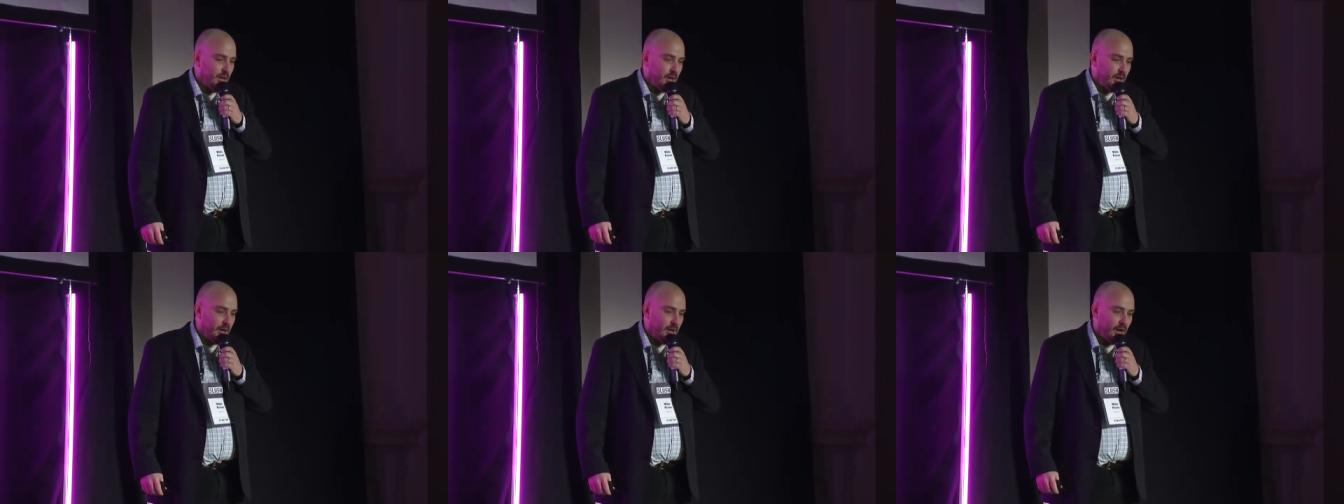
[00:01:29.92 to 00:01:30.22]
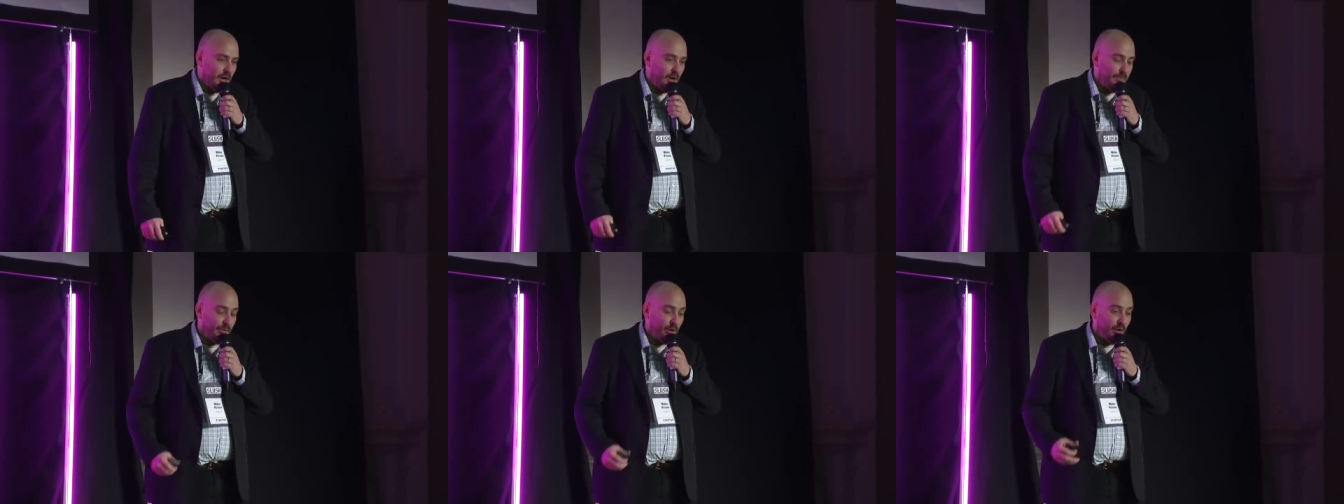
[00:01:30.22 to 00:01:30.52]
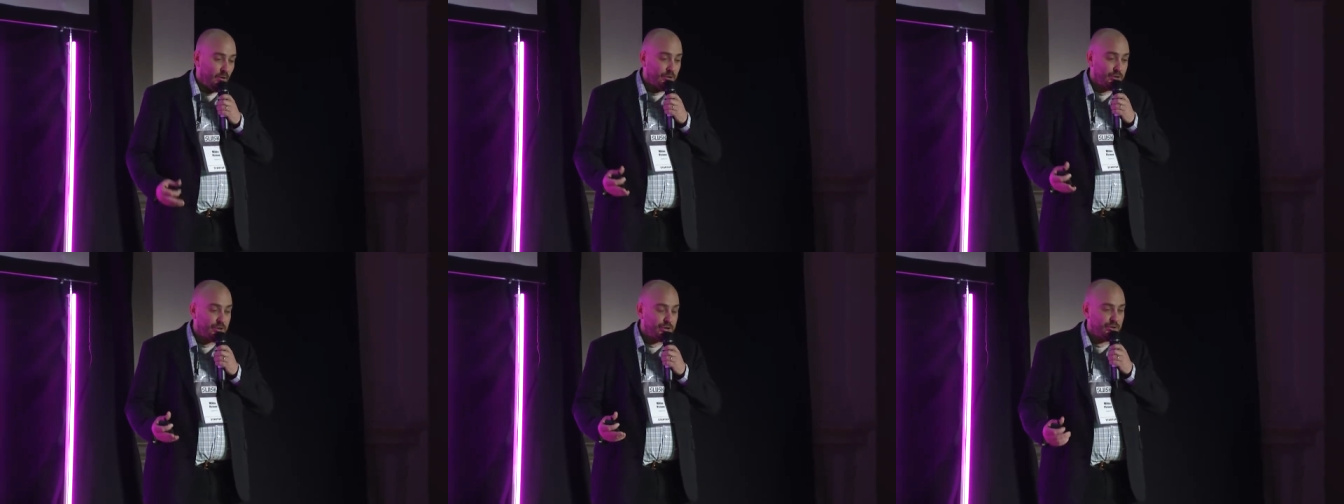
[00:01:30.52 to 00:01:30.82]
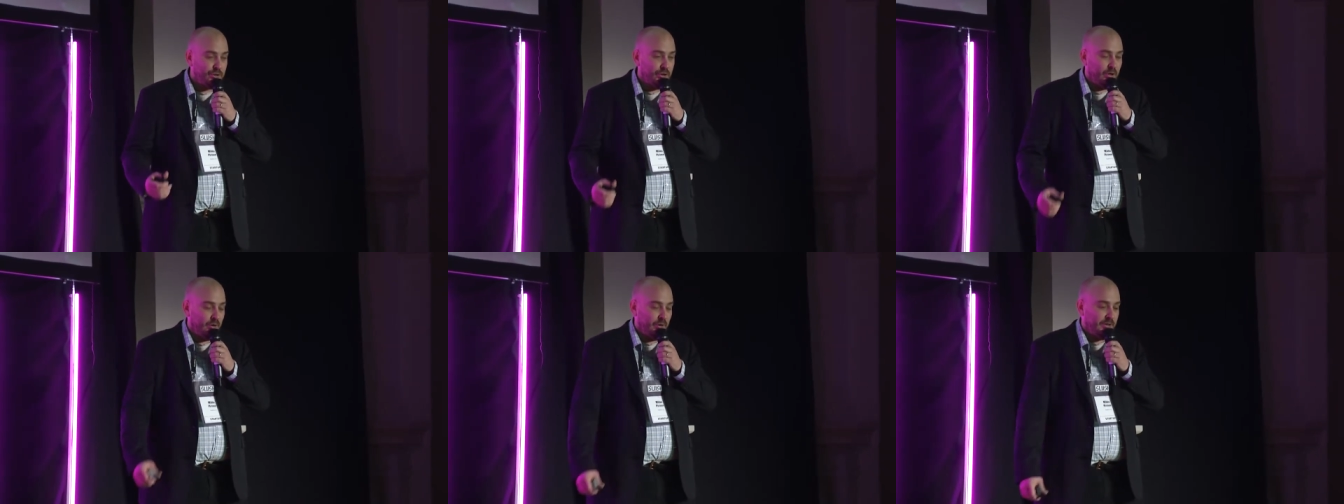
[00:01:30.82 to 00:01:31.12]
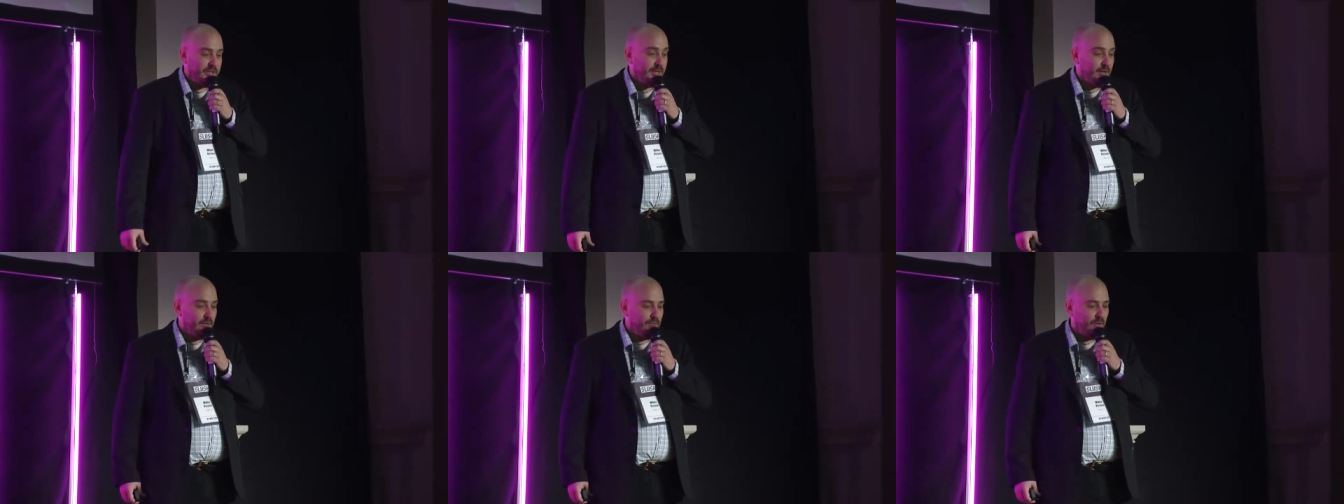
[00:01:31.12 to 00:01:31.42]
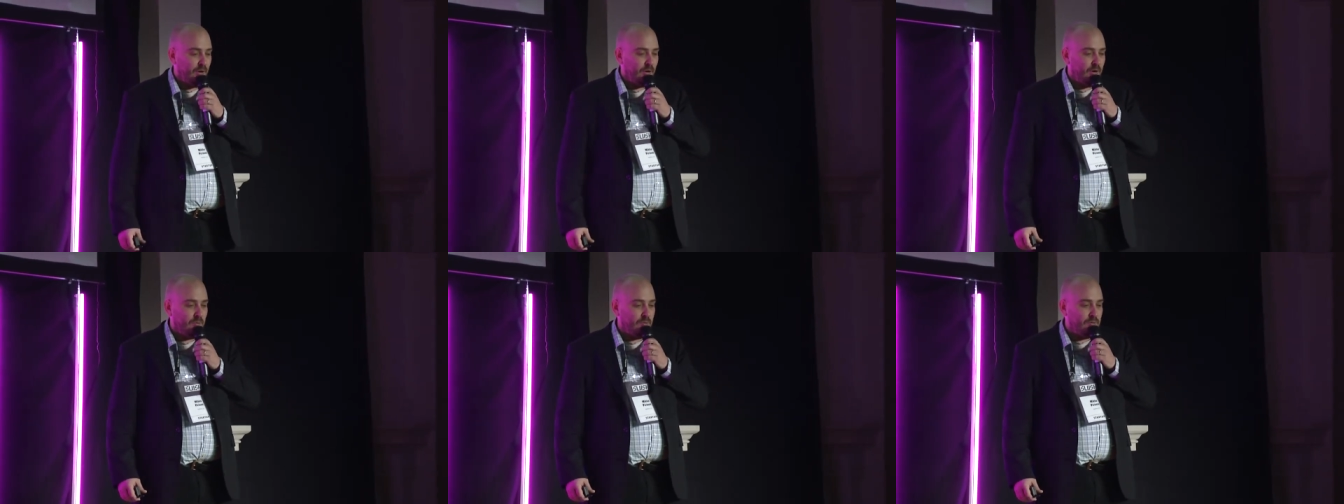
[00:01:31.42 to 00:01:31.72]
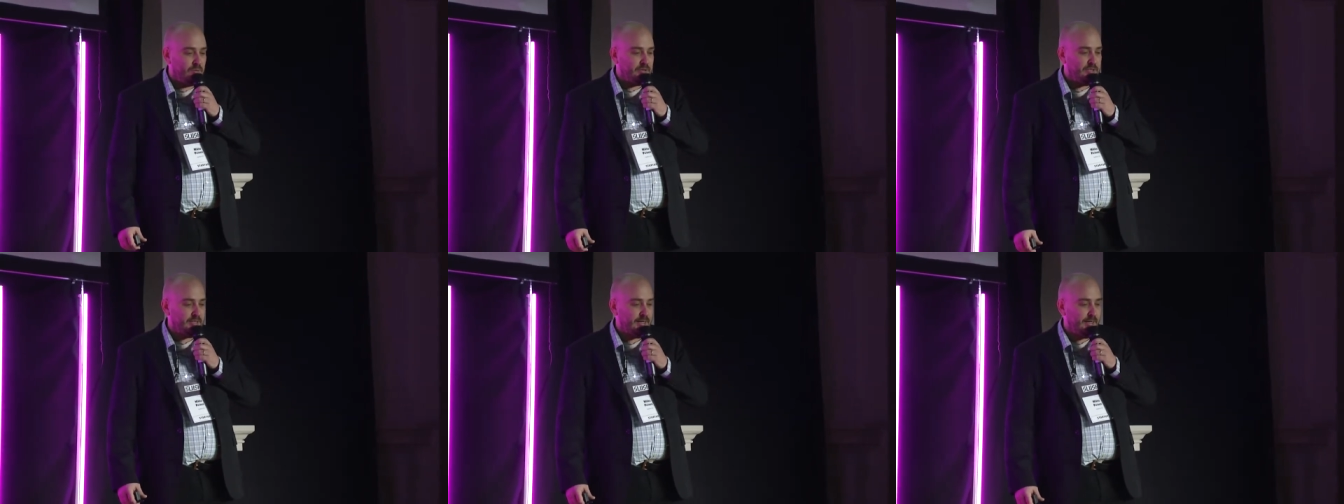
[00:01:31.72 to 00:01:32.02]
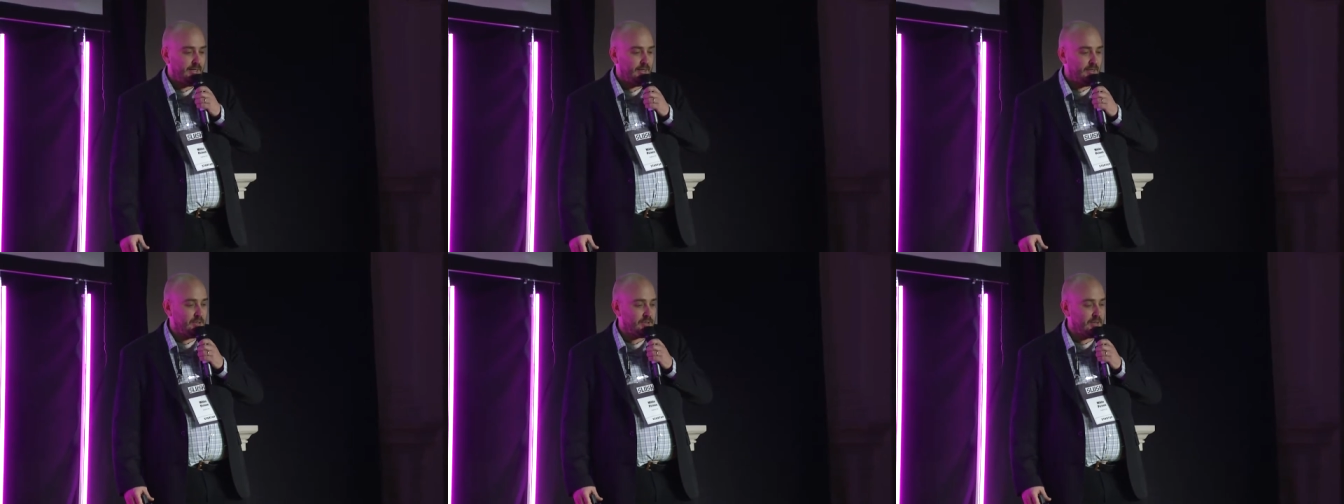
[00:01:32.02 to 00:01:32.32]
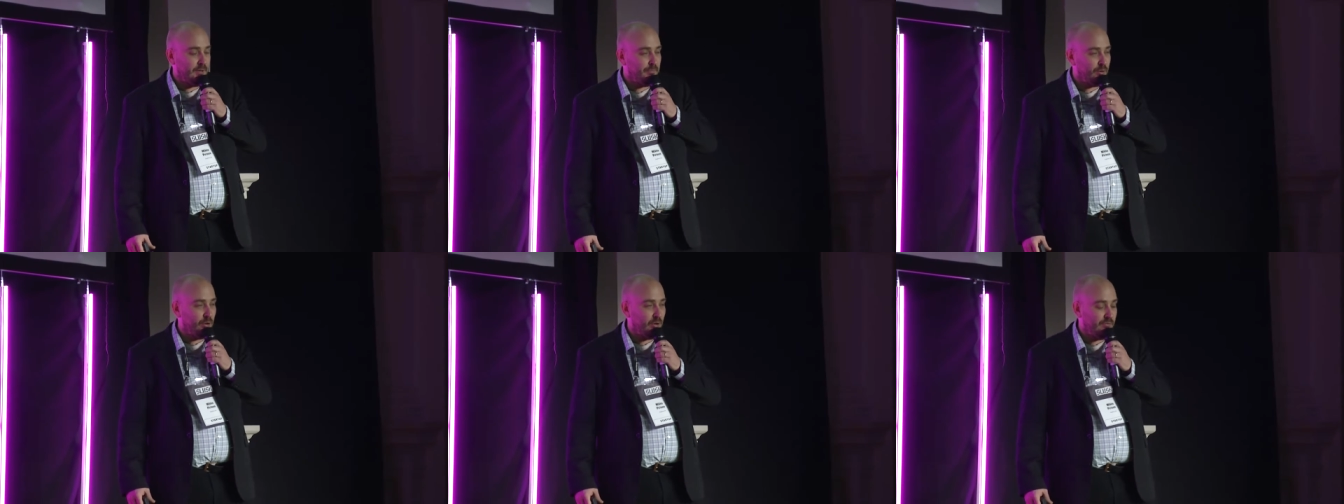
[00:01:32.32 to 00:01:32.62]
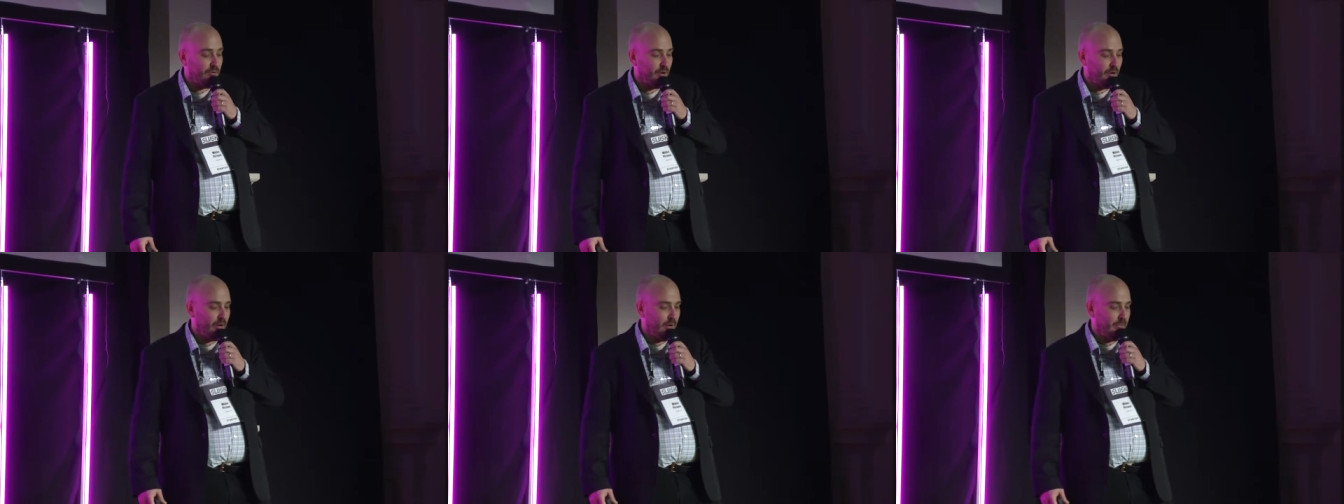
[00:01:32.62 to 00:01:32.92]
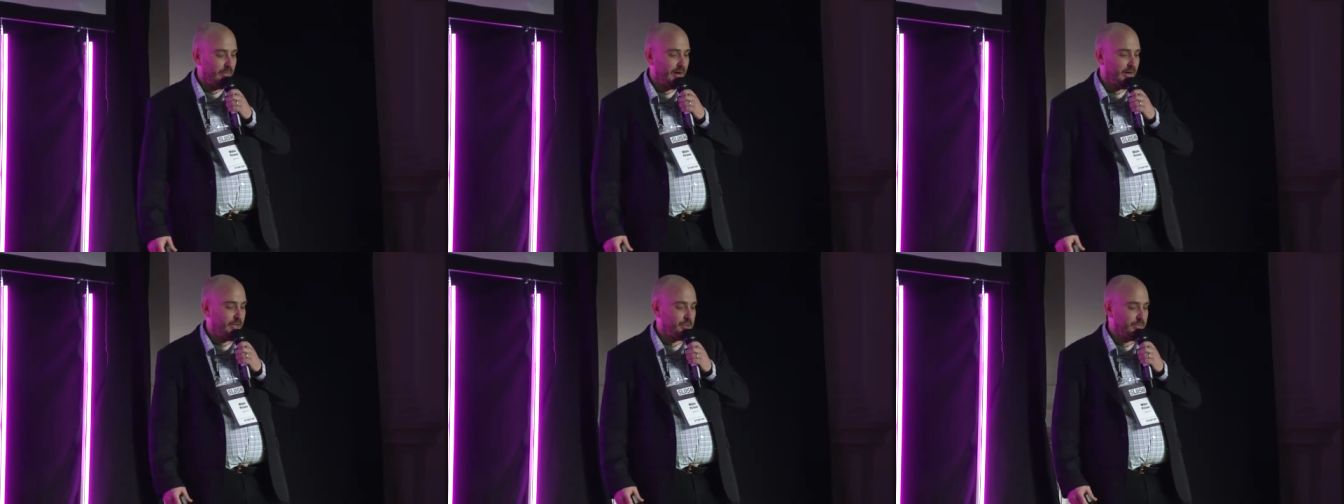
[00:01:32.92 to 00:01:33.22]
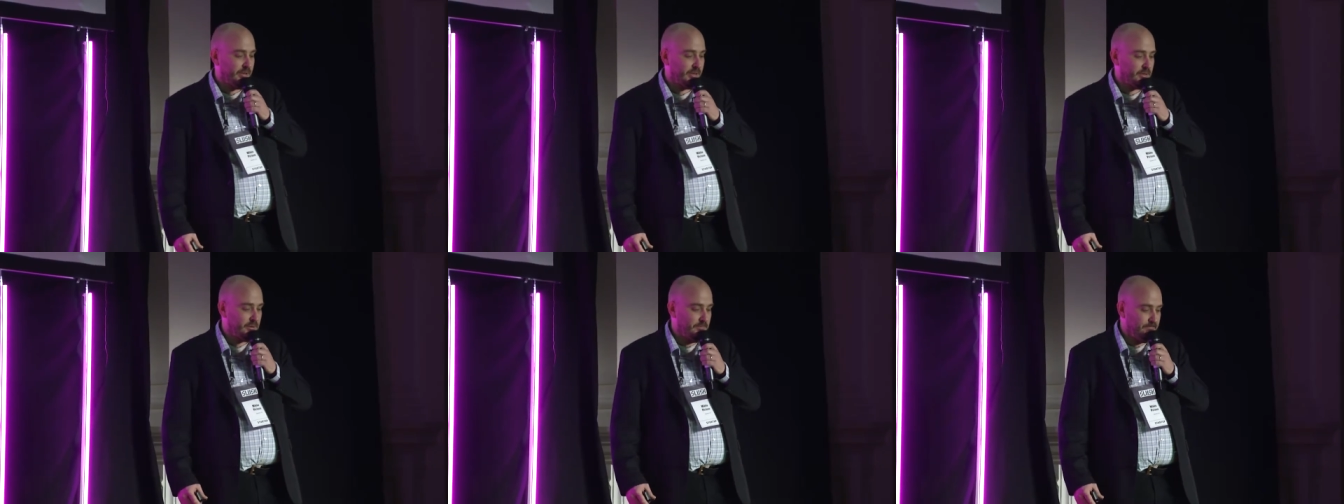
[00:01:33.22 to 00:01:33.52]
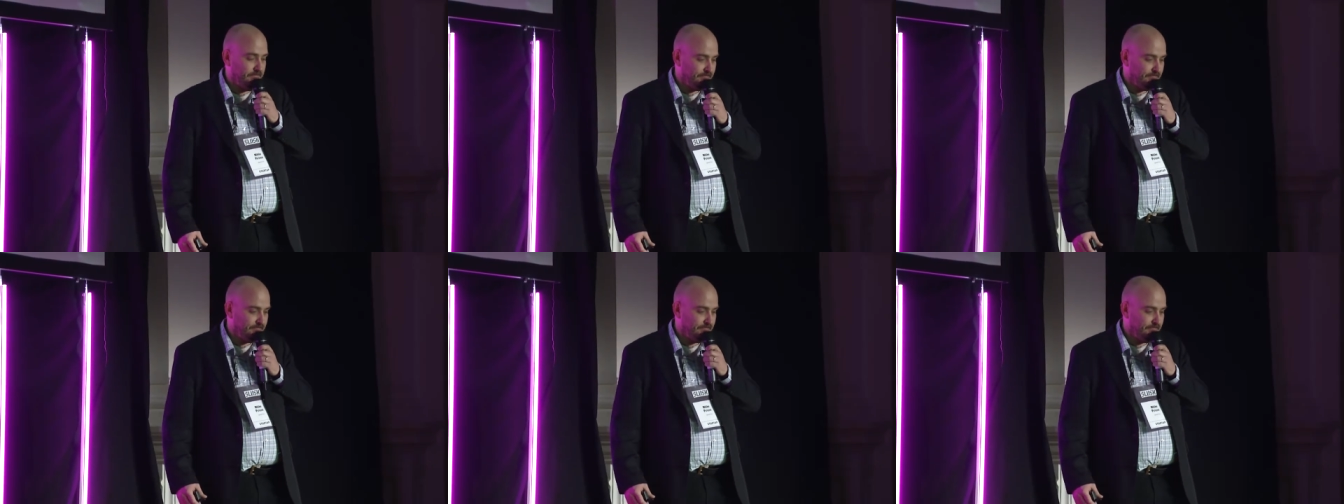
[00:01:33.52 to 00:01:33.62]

uh, approach to your deal flow, deals, and portfolio management.